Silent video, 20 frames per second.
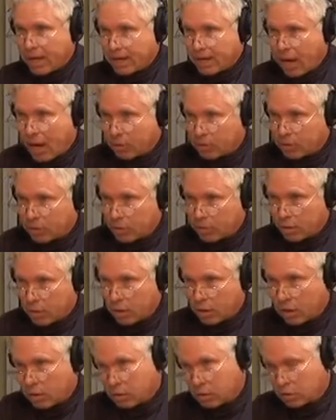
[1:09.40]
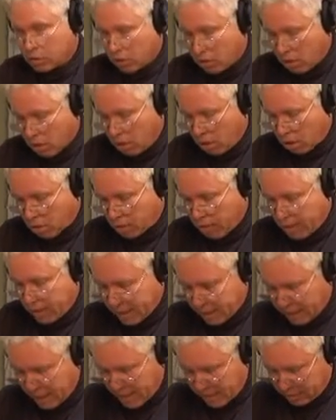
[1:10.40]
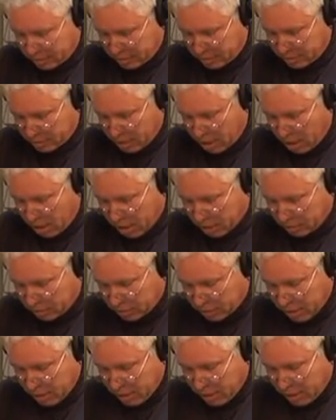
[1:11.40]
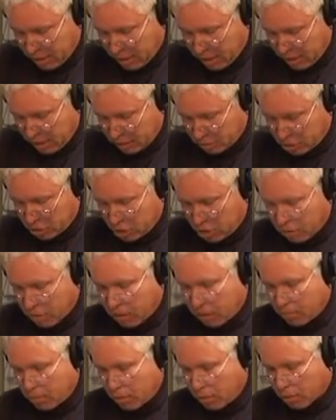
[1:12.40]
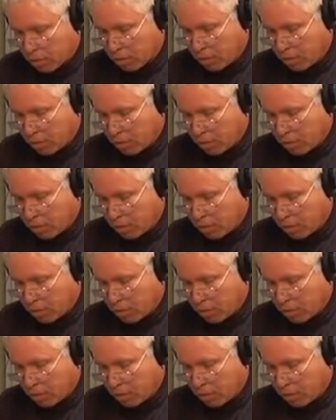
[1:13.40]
adoption show called Rating Cats and Dogs that is shown in both